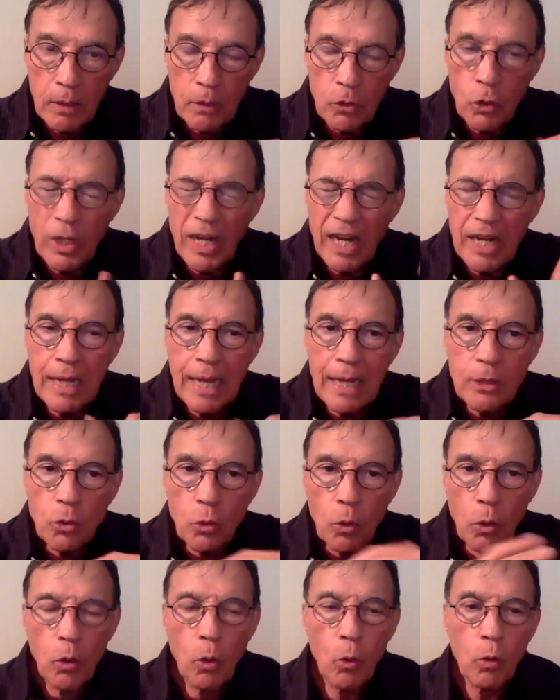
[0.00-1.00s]
You didn't get
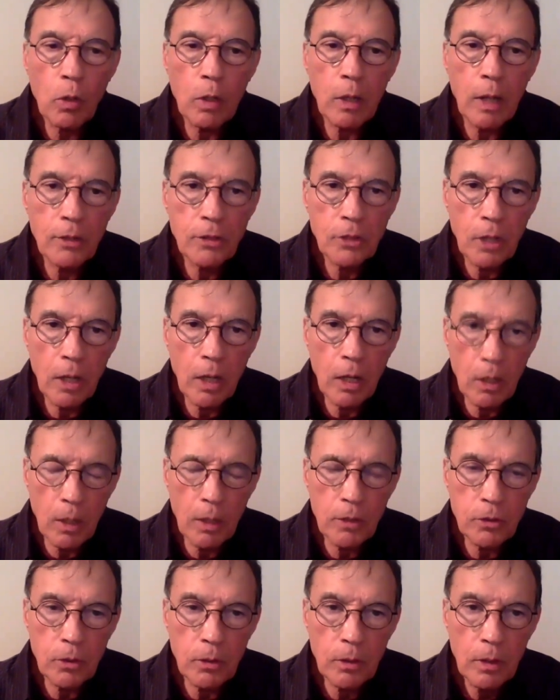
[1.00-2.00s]
to the whole
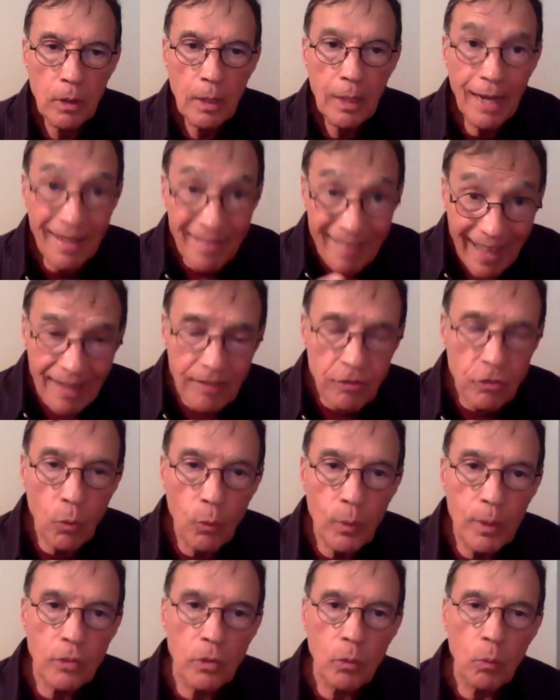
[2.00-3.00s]
cluster. And that's the
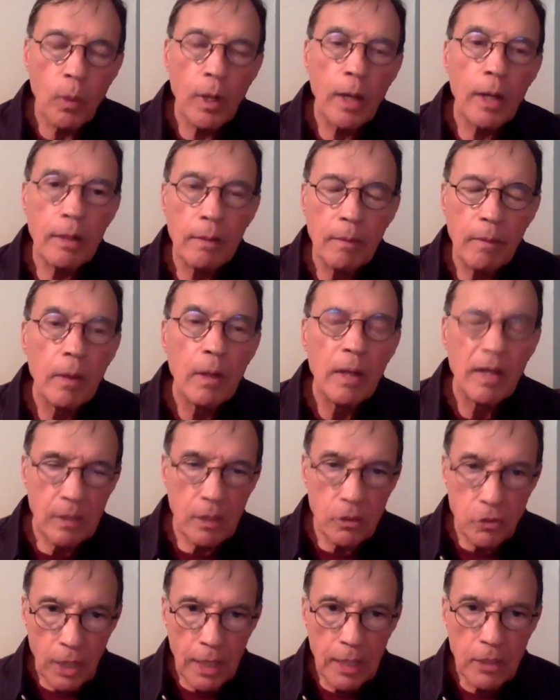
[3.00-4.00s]
reason why
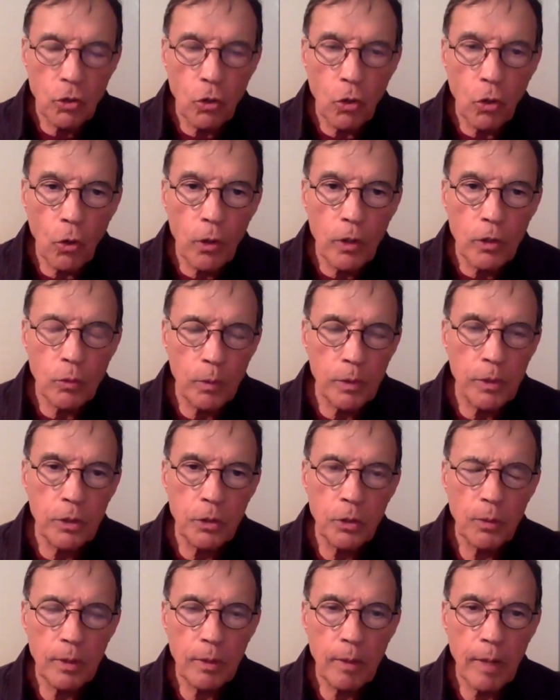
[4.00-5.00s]
the change occurs when you
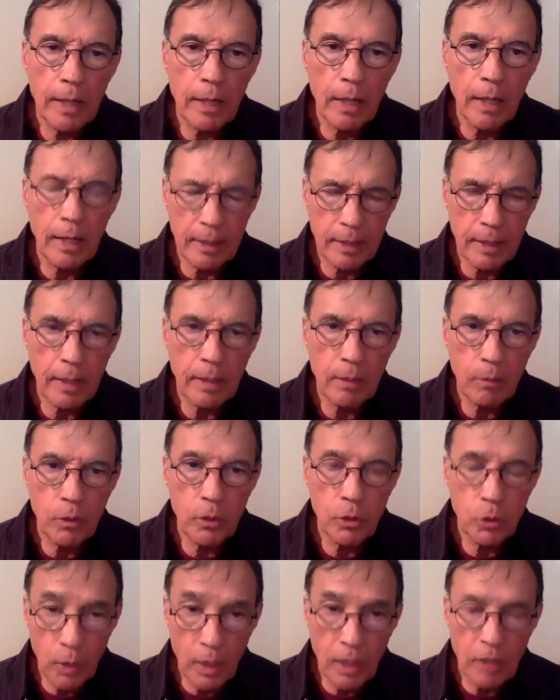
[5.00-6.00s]
do it like that, when
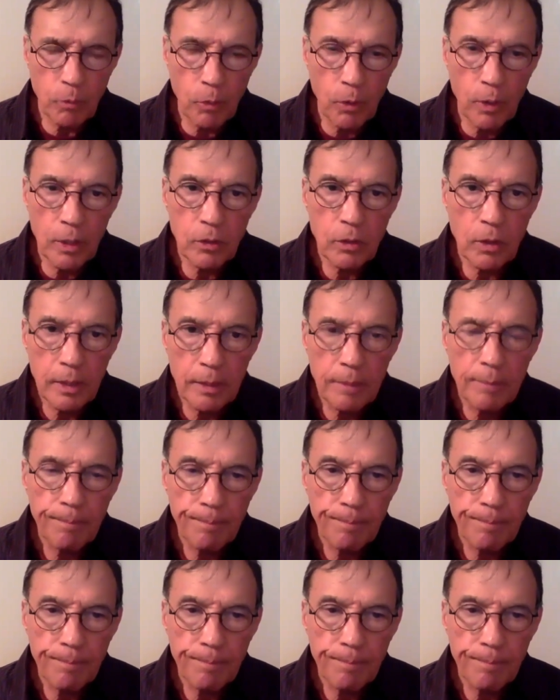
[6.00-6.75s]
you do it experientially.